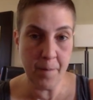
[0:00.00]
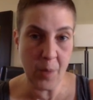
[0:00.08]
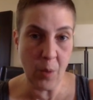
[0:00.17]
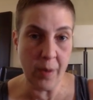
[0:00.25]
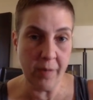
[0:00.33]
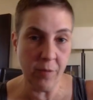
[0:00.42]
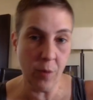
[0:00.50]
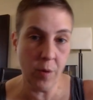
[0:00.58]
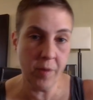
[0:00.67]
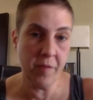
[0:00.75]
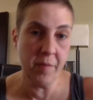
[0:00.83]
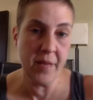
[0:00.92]
going
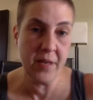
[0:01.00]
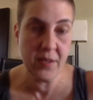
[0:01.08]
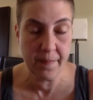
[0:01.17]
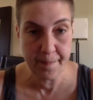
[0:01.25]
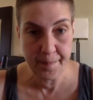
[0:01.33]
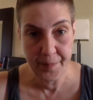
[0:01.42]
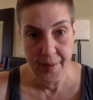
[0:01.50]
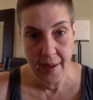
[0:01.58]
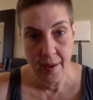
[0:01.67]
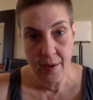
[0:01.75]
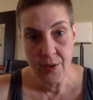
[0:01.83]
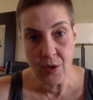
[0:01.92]
forward from this.
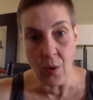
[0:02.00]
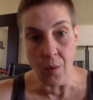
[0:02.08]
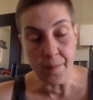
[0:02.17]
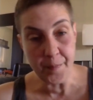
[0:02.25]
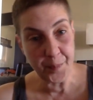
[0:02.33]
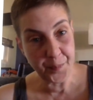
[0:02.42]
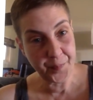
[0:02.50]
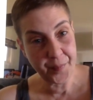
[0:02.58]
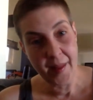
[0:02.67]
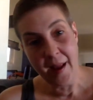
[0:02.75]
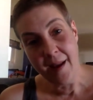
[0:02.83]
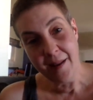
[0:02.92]
So,
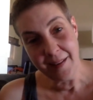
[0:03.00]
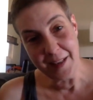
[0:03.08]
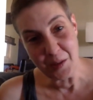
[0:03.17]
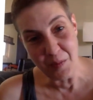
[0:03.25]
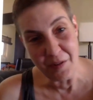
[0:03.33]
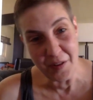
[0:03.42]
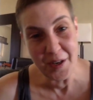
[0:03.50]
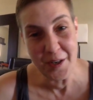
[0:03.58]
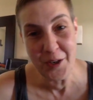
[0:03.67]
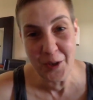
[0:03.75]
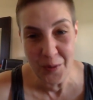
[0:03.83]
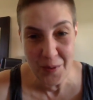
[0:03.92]
let's move
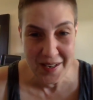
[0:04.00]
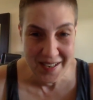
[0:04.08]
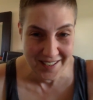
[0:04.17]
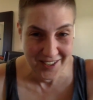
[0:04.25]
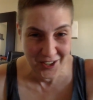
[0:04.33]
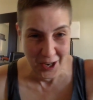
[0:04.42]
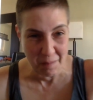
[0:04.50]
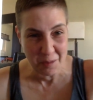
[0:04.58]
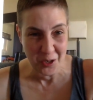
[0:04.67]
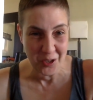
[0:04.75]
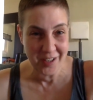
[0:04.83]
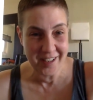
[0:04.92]
on to the next
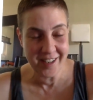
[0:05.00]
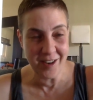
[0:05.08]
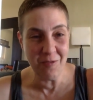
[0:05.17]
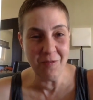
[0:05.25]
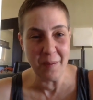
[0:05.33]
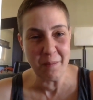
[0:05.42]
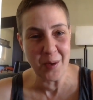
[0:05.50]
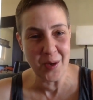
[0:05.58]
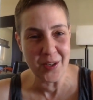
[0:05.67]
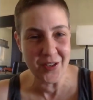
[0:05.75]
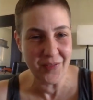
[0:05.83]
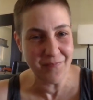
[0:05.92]
chapter, November.